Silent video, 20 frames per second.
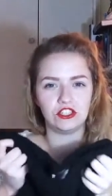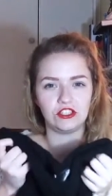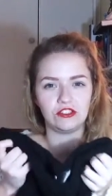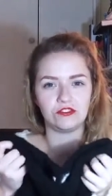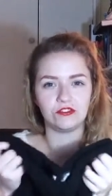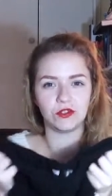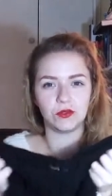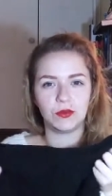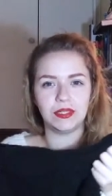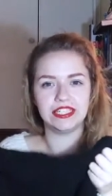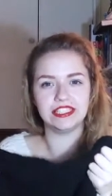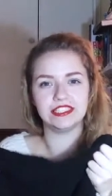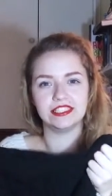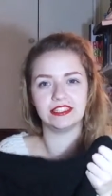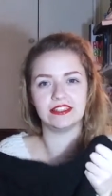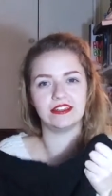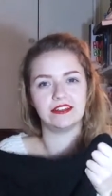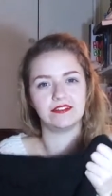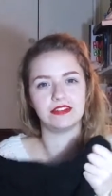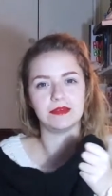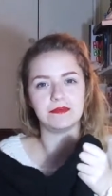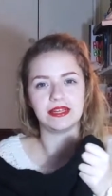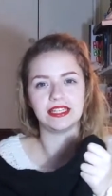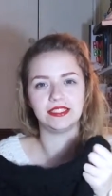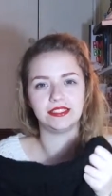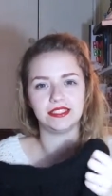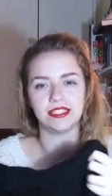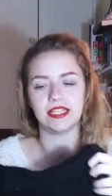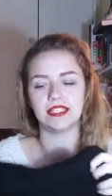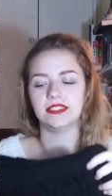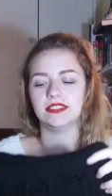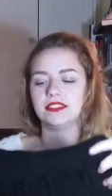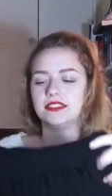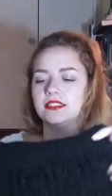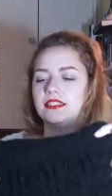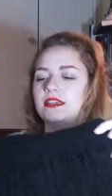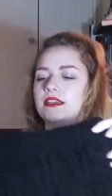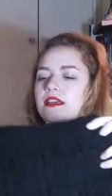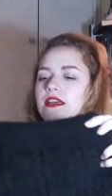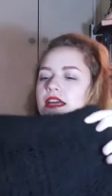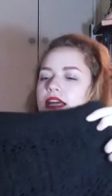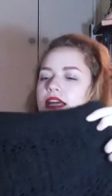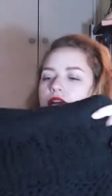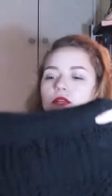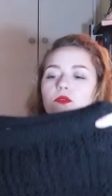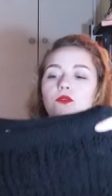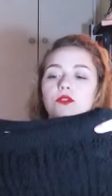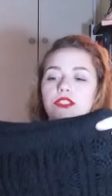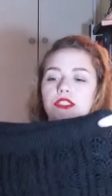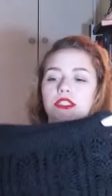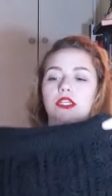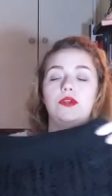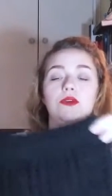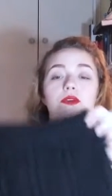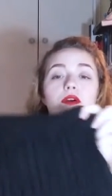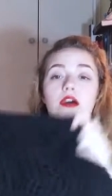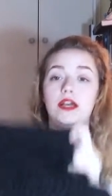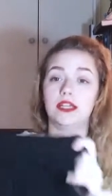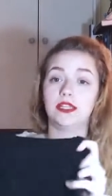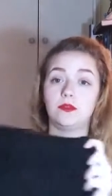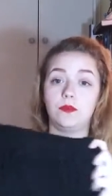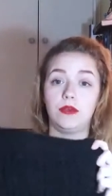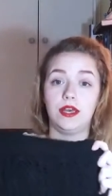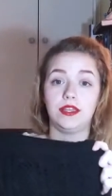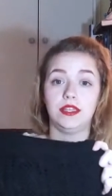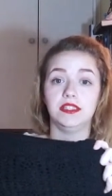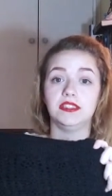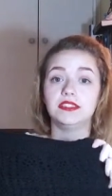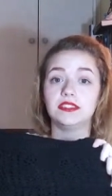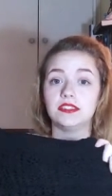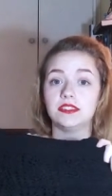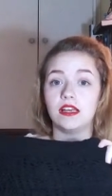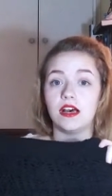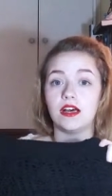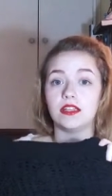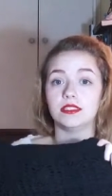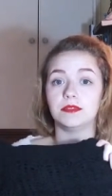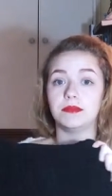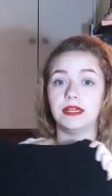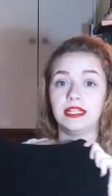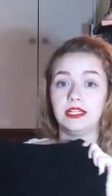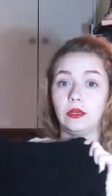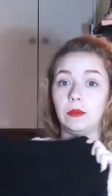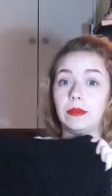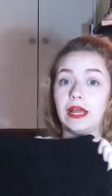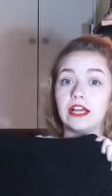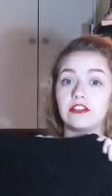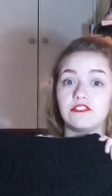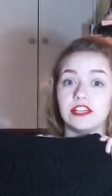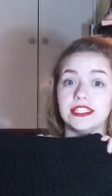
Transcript: good for winter, if that makes sense. And also, I could wear this under my little black